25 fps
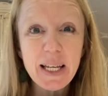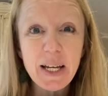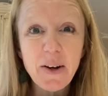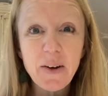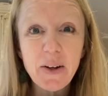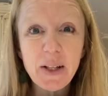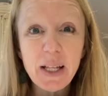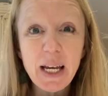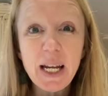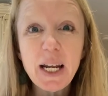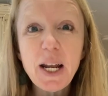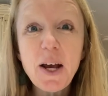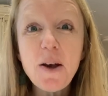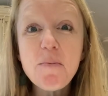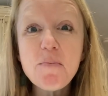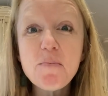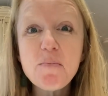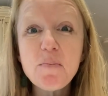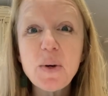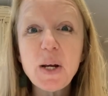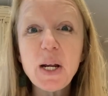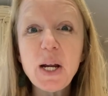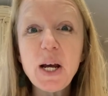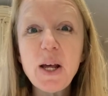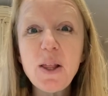Carolina,
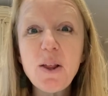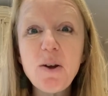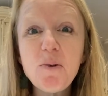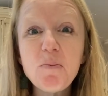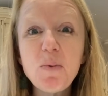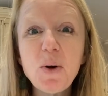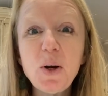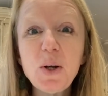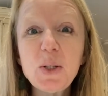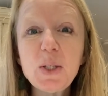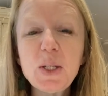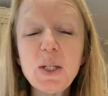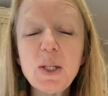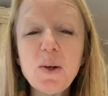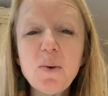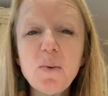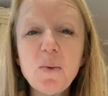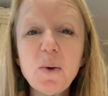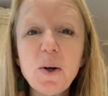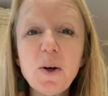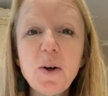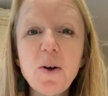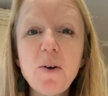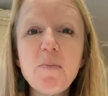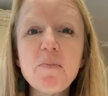but other parts of the
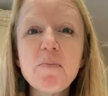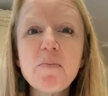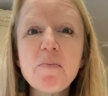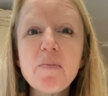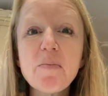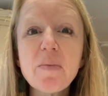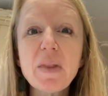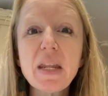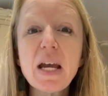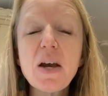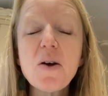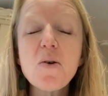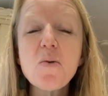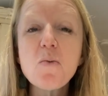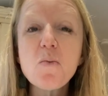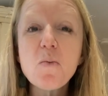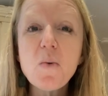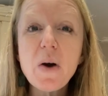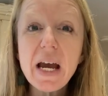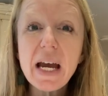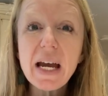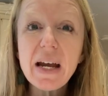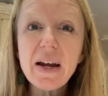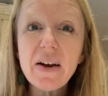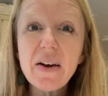world
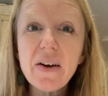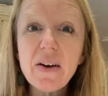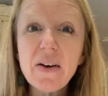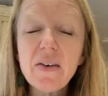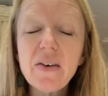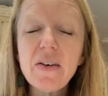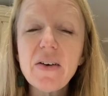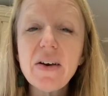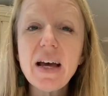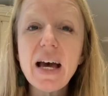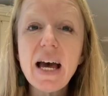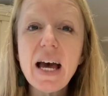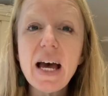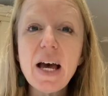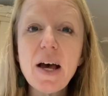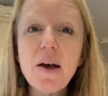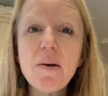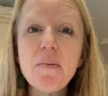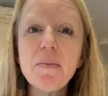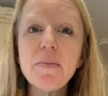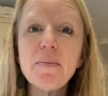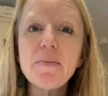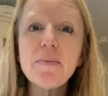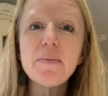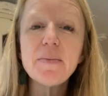where
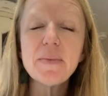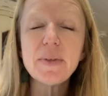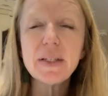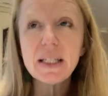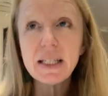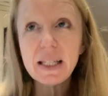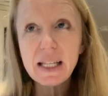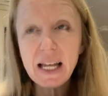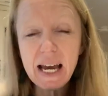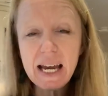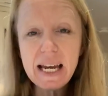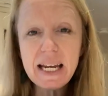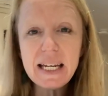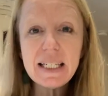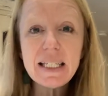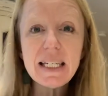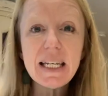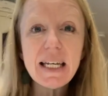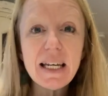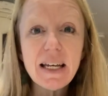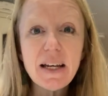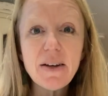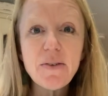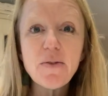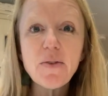um, light
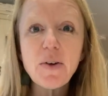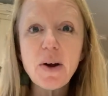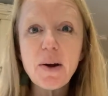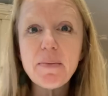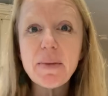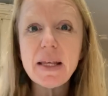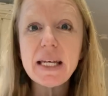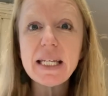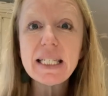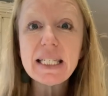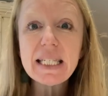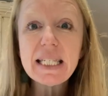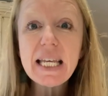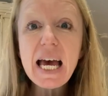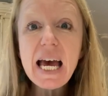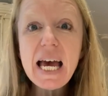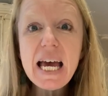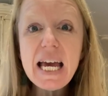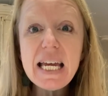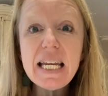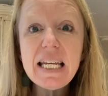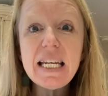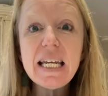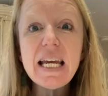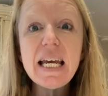from the
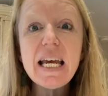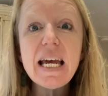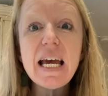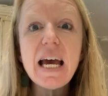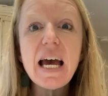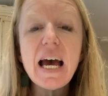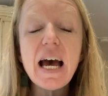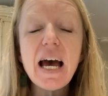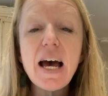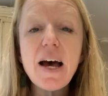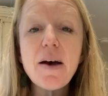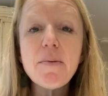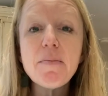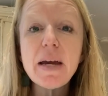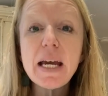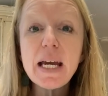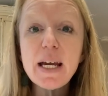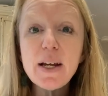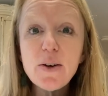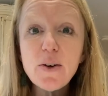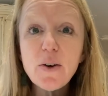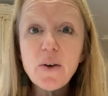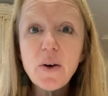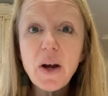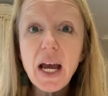sun um,
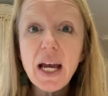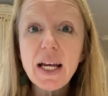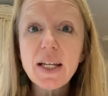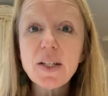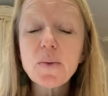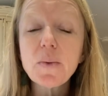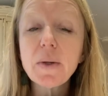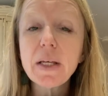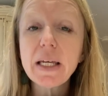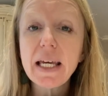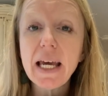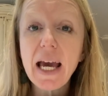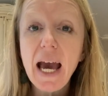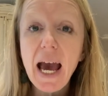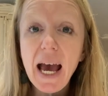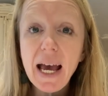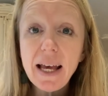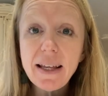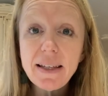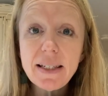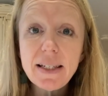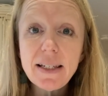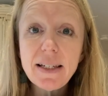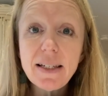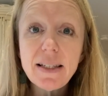interacts with
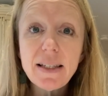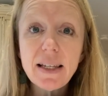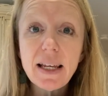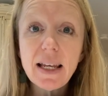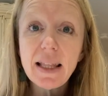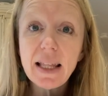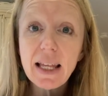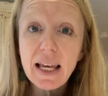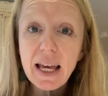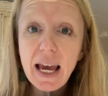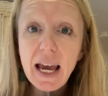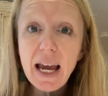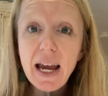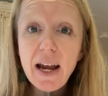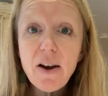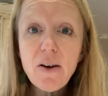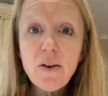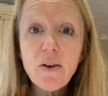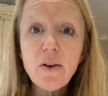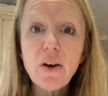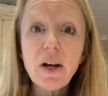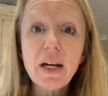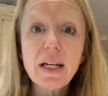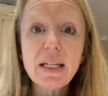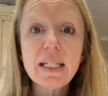gases in the air
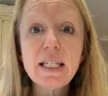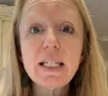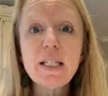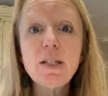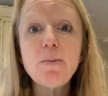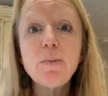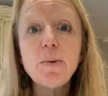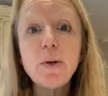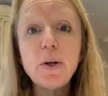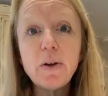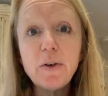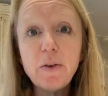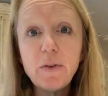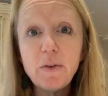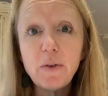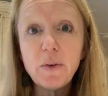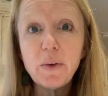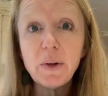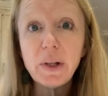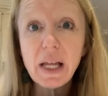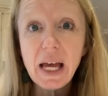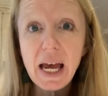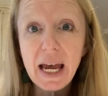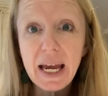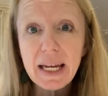and creates these
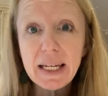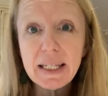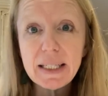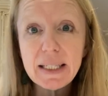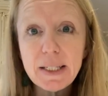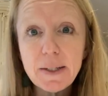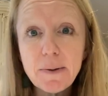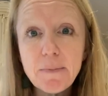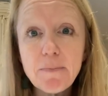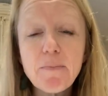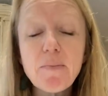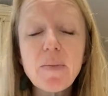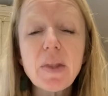beautiful lights.